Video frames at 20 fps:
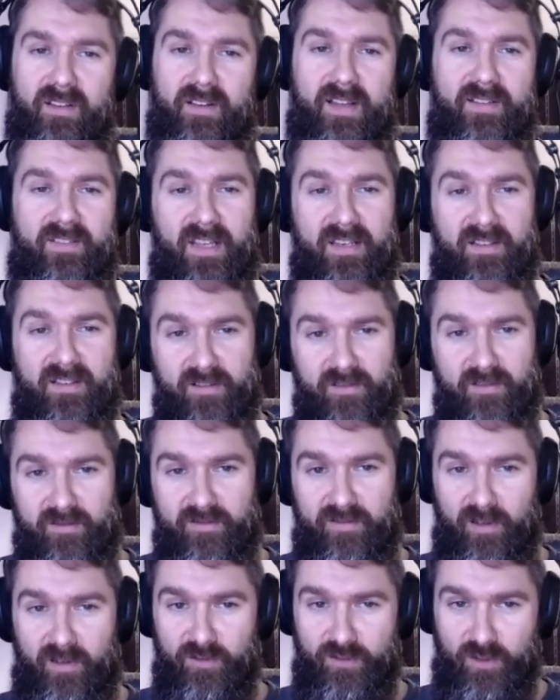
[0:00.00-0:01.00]
Then
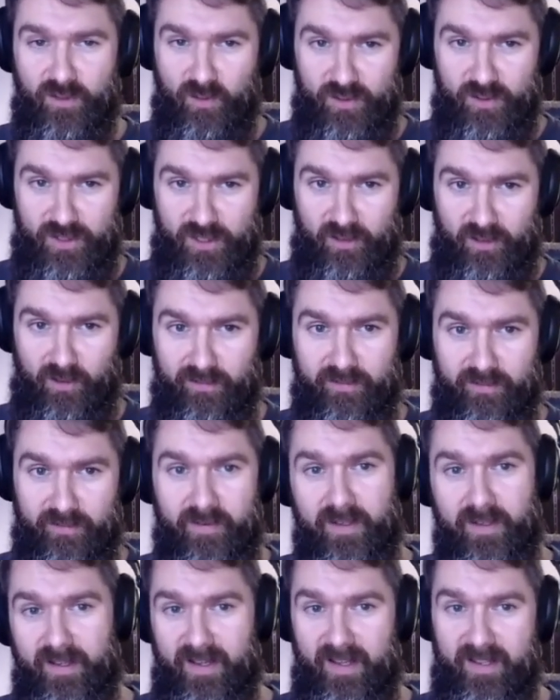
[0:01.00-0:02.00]
follows the logic
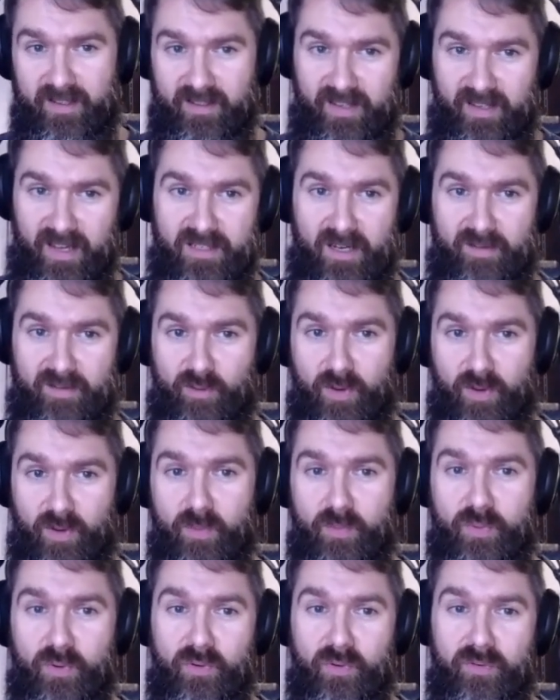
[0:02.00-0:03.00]
of in case everyone
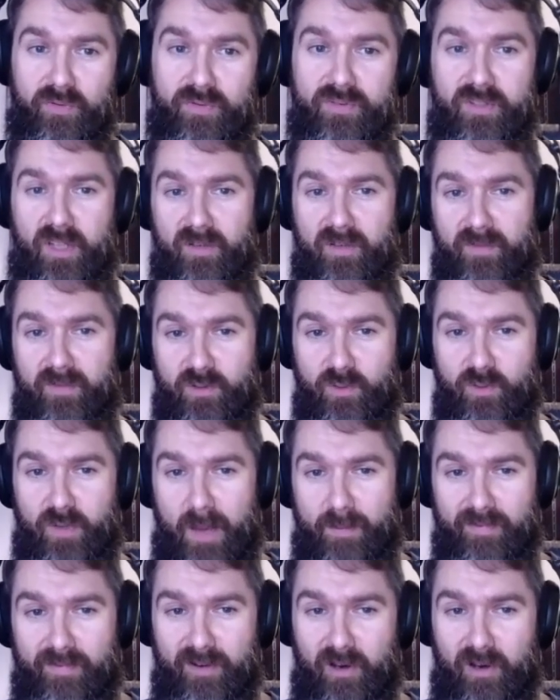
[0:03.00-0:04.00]
approves, then we do the
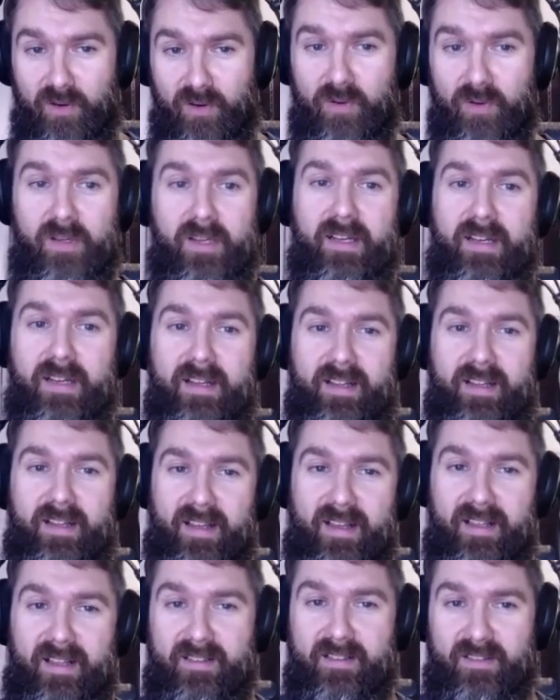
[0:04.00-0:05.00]
happy flow,
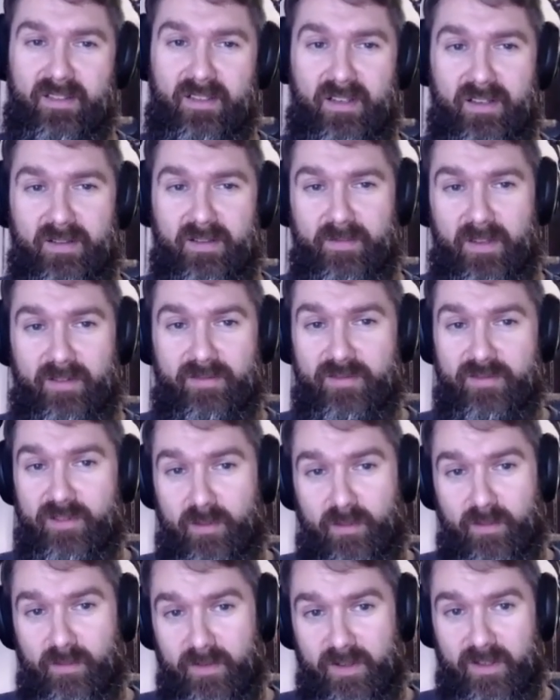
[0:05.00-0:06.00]
and if
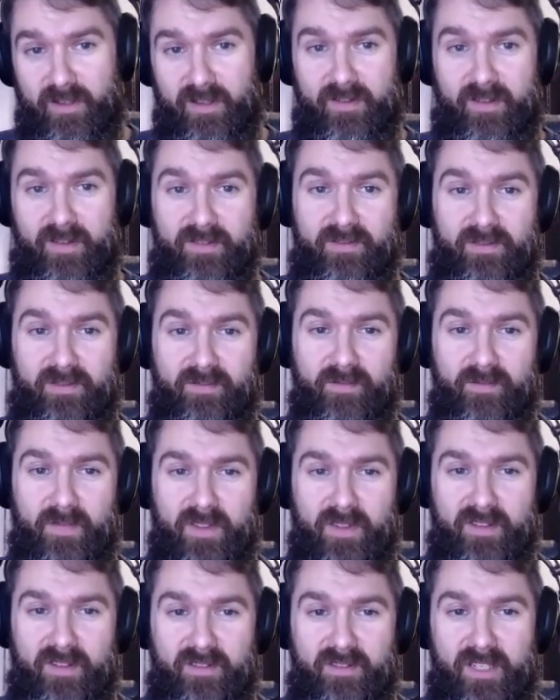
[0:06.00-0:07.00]
some
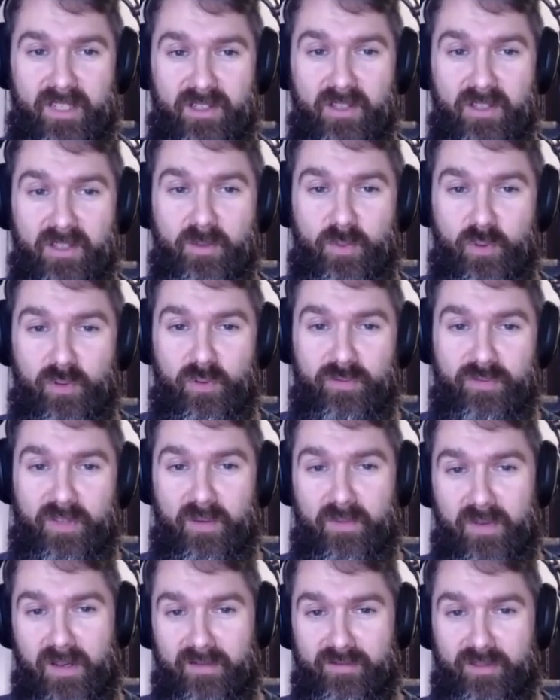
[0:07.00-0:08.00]
did not approve,
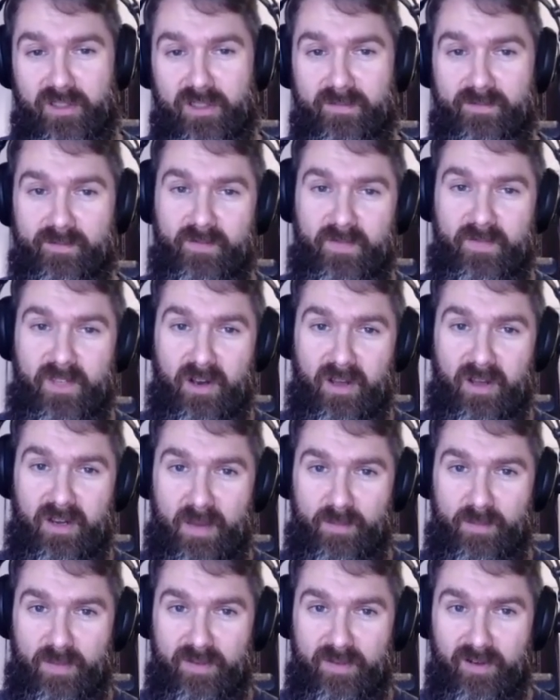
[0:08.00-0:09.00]
then we have the
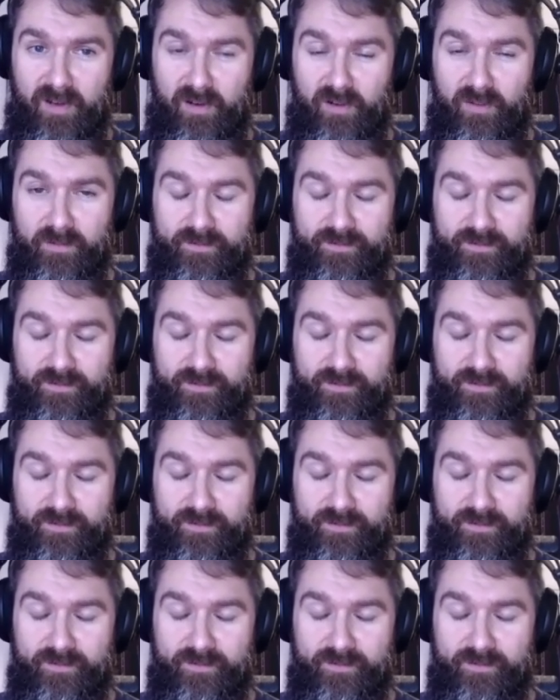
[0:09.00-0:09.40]
unhappy flow.